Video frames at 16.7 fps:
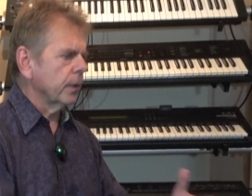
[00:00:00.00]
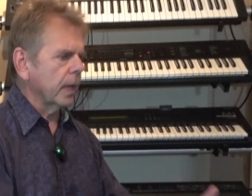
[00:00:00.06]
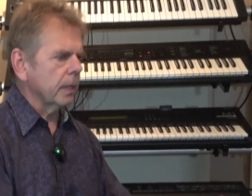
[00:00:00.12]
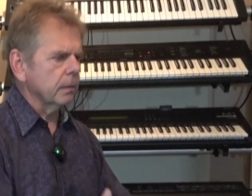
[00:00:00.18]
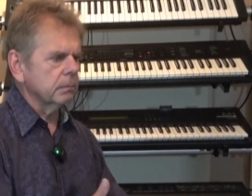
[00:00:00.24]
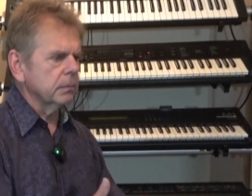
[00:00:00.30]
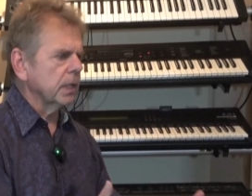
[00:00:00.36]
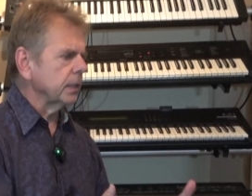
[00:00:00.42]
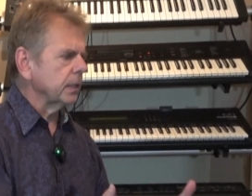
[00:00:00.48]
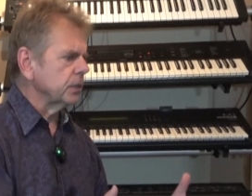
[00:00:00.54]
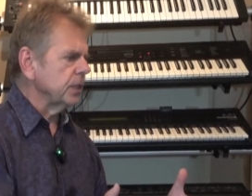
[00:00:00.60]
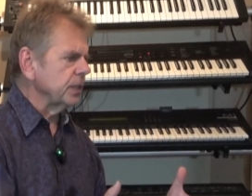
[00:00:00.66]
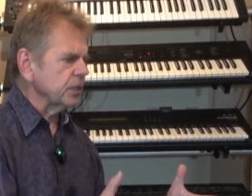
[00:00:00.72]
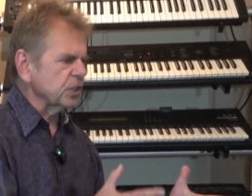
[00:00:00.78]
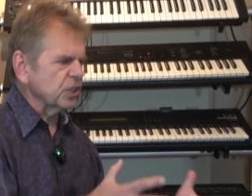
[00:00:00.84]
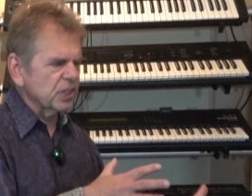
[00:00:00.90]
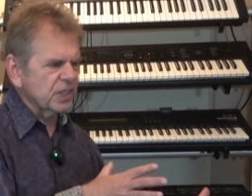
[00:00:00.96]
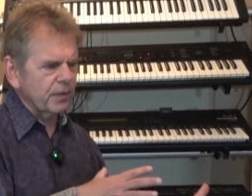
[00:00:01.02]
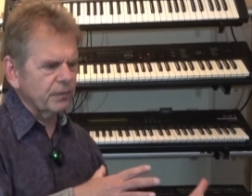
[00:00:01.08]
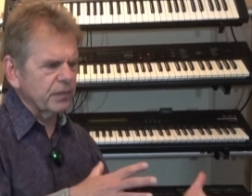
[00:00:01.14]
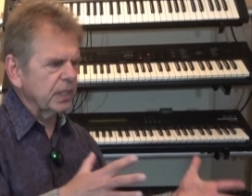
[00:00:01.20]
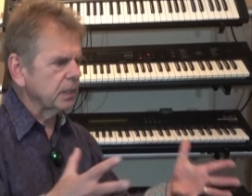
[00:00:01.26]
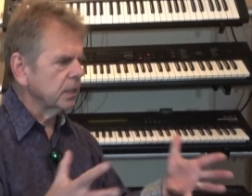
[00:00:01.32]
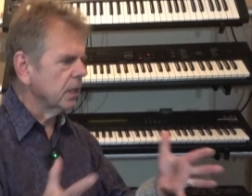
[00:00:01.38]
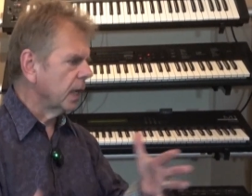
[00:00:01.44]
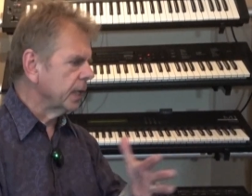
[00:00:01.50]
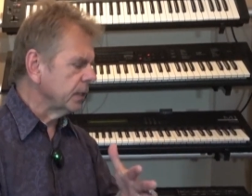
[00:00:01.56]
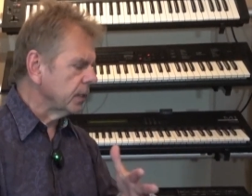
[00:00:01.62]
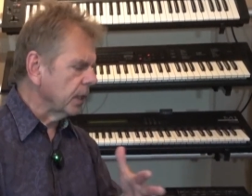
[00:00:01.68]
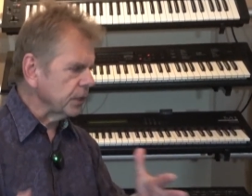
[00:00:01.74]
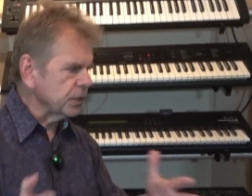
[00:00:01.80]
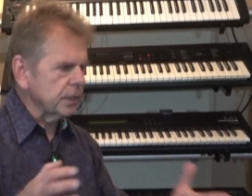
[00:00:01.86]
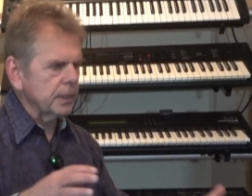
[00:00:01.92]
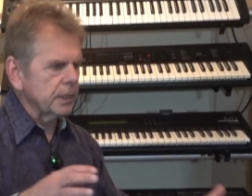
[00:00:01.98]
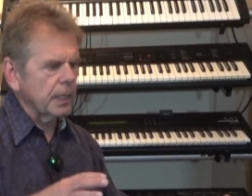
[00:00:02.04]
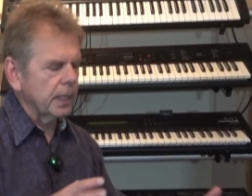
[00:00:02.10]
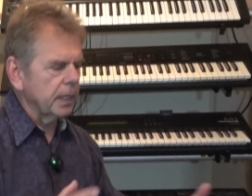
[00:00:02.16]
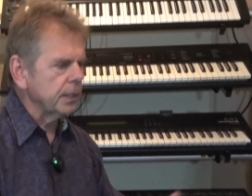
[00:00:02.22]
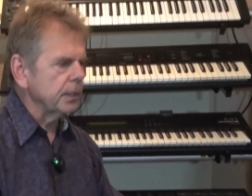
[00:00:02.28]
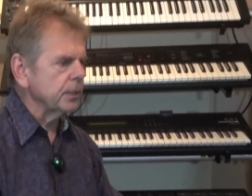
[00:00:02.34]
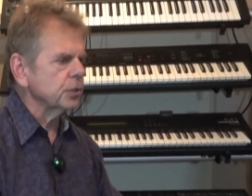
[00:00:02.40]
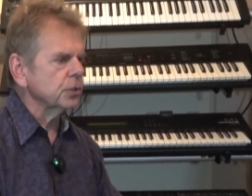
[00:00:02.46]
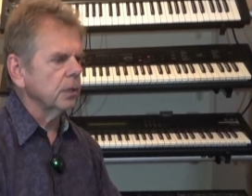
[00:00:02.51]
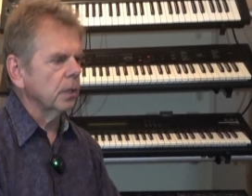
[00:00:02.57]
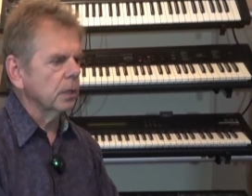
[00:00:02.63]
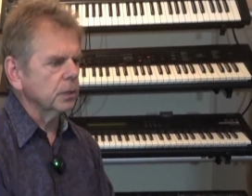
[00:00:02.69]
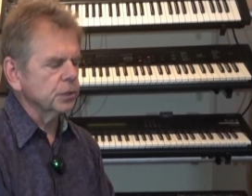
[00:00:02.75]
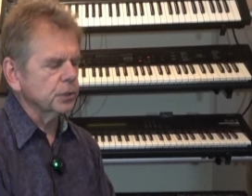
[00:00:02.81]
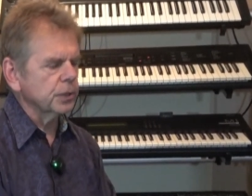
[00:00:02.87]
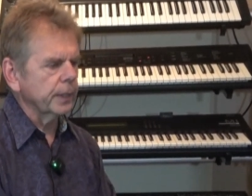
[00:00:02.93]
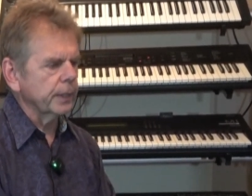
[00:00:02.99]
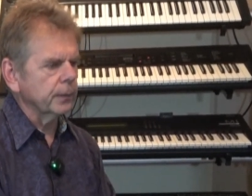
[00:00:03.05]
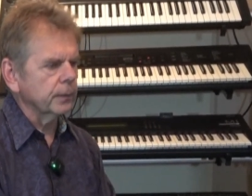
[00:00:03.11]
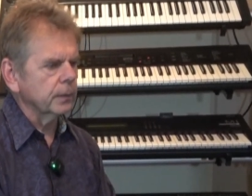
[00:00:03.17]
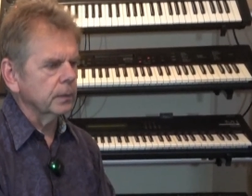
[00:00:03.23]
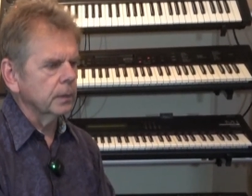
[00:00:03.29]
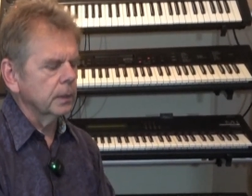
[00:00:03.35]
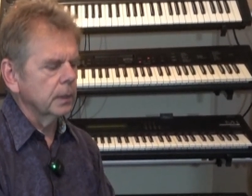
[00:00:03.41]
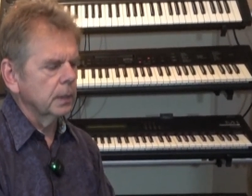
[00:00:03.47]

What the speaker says: of that 1979-1980 song cycle.